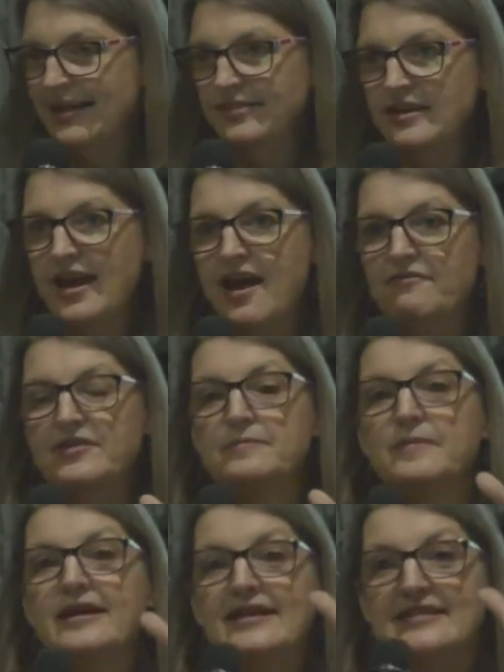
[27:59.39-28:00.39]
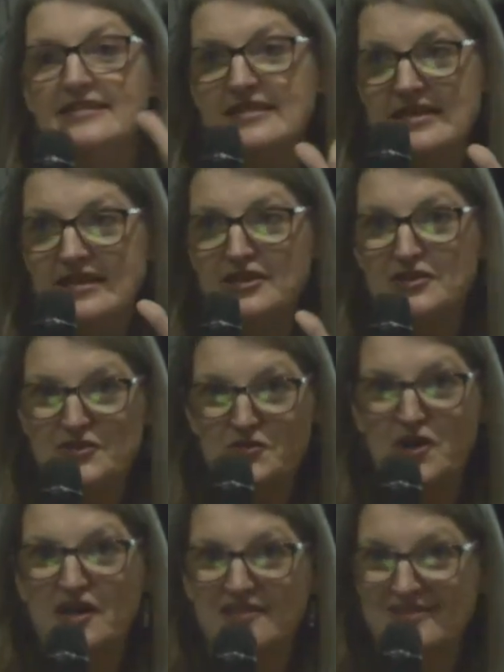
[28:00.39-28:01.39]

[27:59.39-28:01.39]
then have them deconstruct the